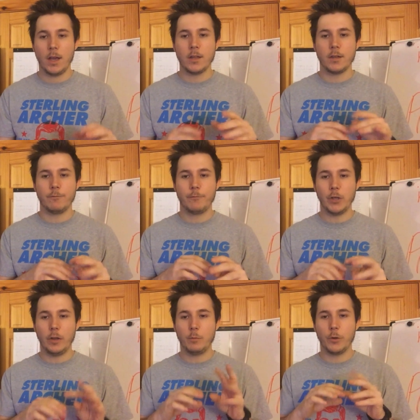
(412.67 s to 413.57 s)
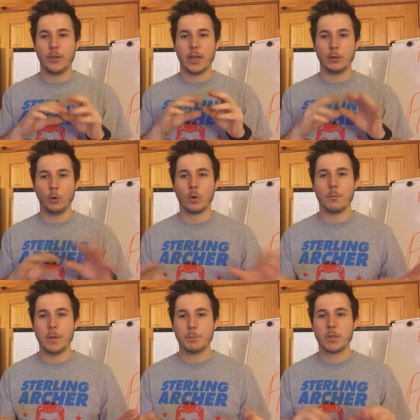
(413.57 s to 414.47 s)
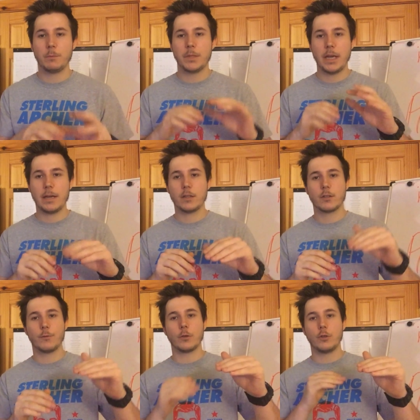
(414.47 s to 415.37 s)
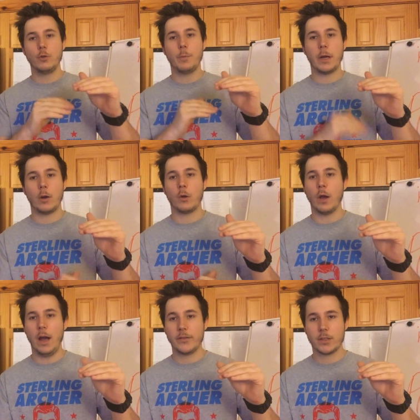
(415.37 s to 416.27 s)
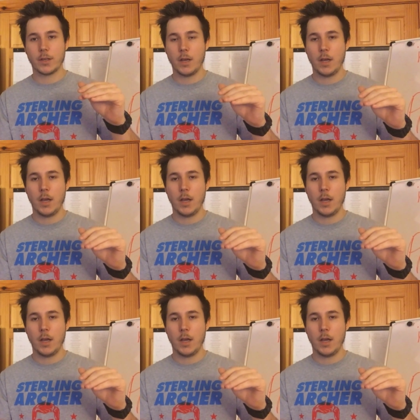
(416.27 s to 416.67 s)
and then fill them with like Lorem ipsum text for two paragraphs,